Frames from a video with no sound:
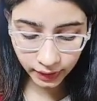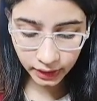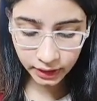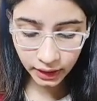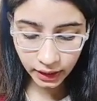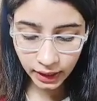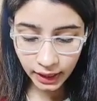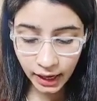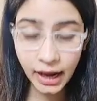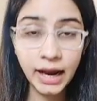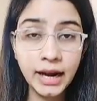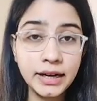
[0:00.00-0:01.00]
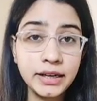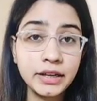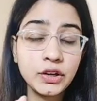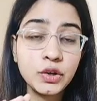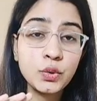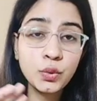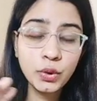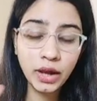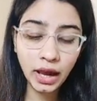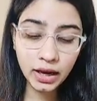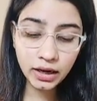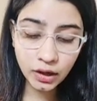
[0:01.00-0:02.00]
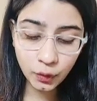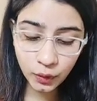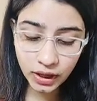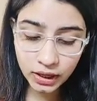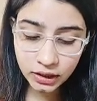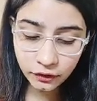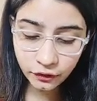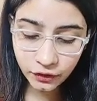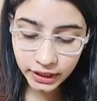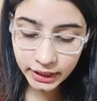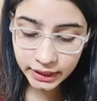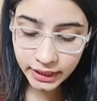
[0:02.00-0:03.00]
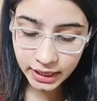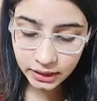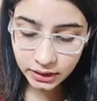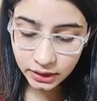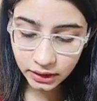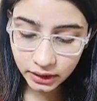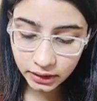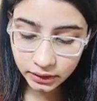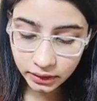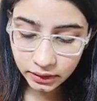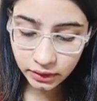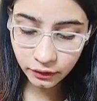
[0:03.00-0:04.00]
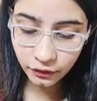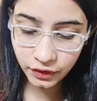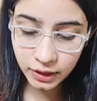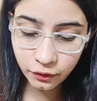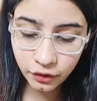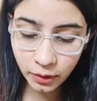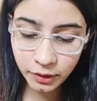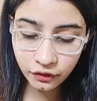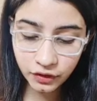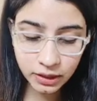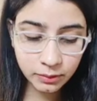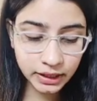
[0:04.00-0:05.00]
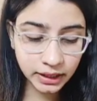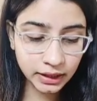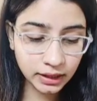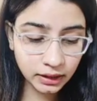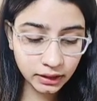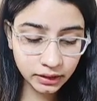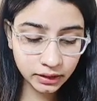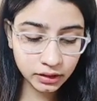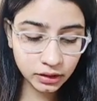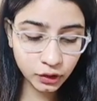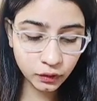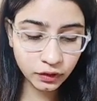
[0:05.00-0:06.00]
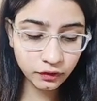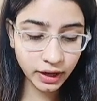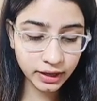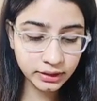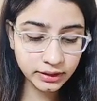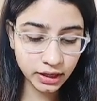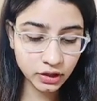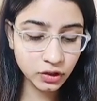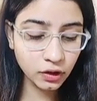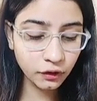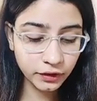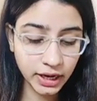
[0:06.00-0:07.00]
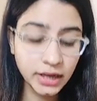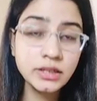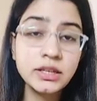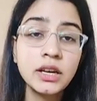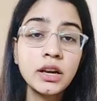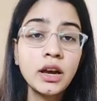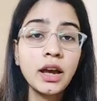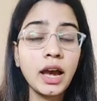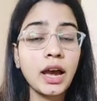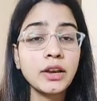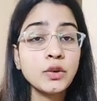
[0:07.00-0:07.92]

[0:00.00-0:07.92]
All right, and you can avail the free test here, free from the free material. Here you will find a section of test,